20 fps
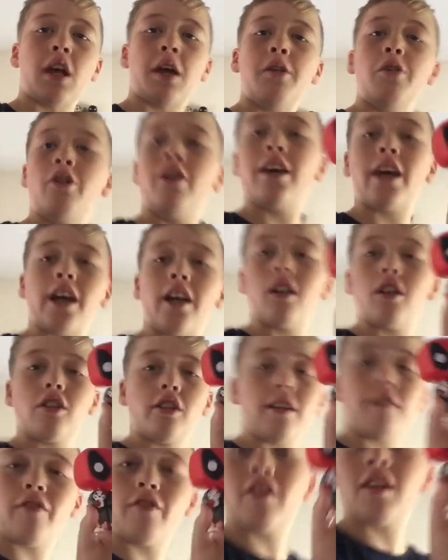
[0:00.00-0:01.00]
You can get
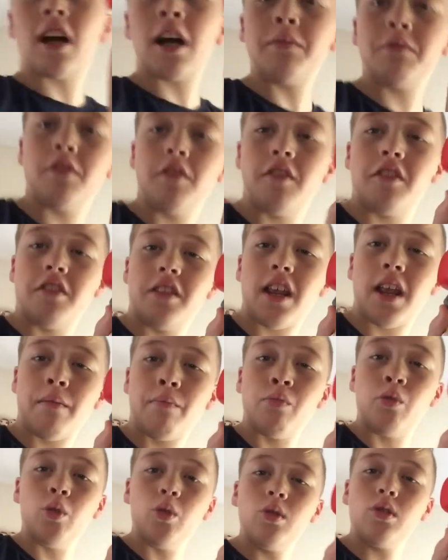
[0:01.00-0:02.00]
different types of the
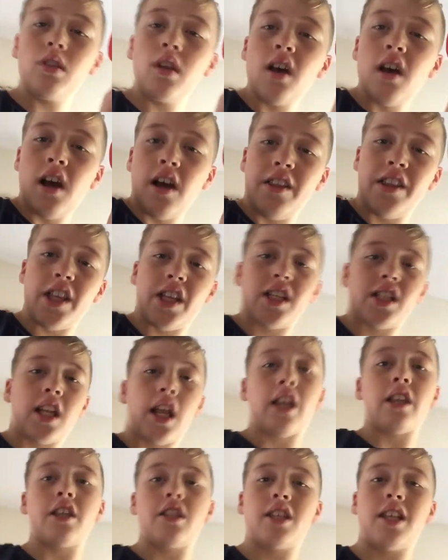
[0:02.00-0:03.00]
Deadpools. And this is
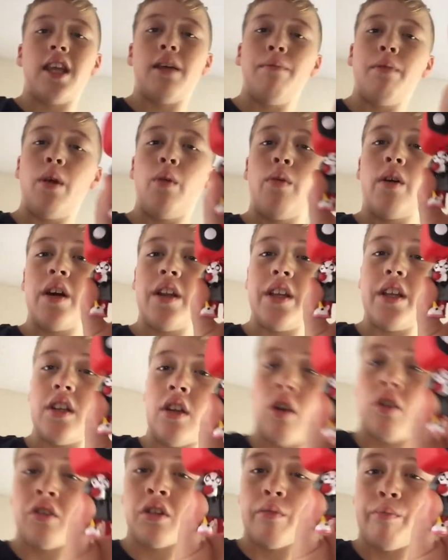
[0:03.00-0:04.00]
like the sleepy one. He's
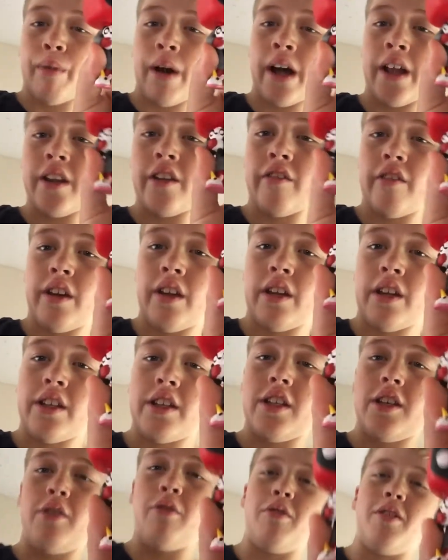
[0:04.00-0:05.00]
holding a panda and his
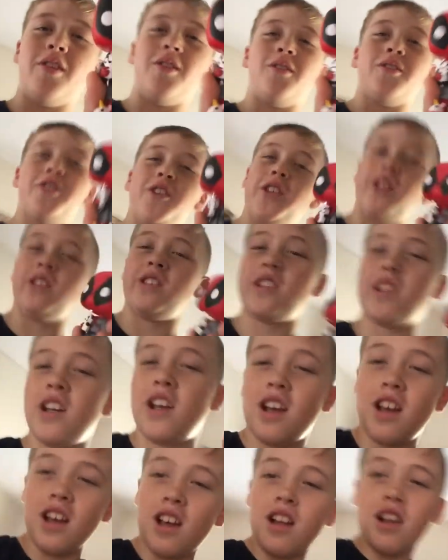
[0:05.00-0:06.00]
unicorn shoes.
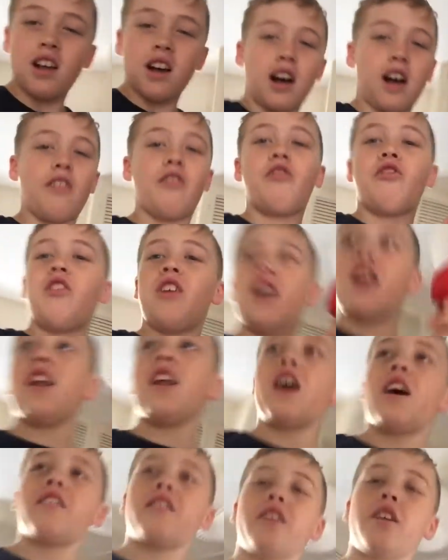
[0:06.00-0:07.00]
I really
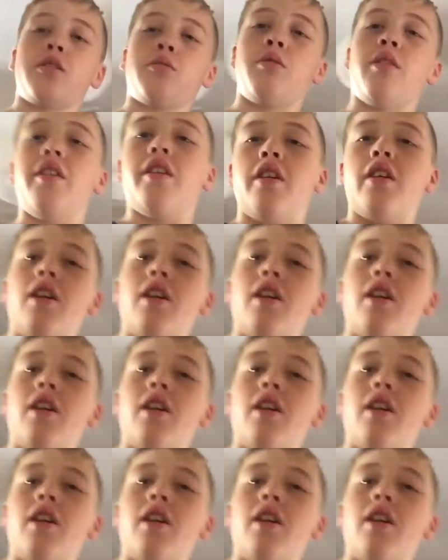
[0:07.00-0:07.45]
like this one.